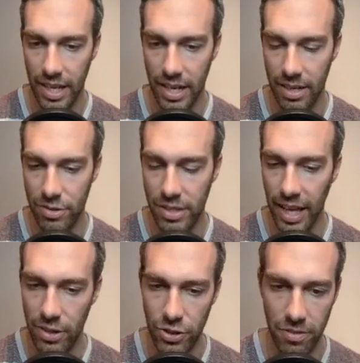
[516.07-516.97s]
just
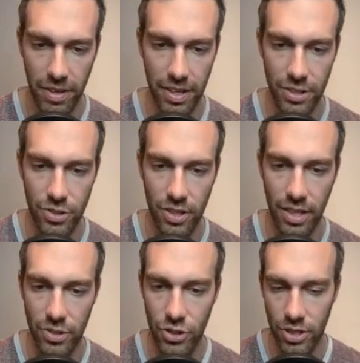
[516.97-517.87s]
energy advantage
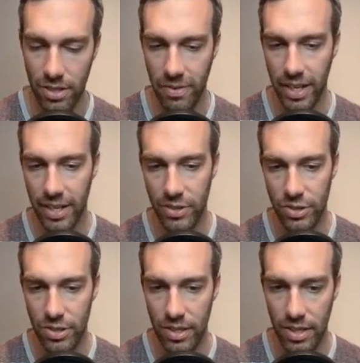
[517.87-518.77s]
and shield
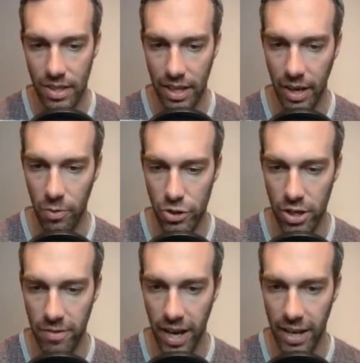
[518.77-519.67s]
advantage like I should
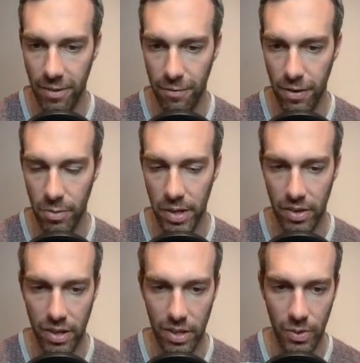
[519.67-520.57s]
have had if I farmed
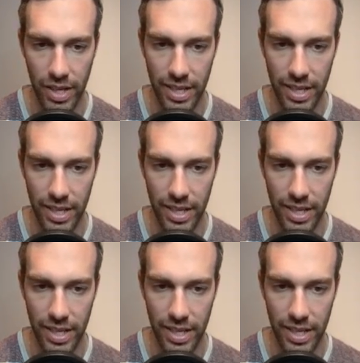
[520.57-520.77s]
down all the way,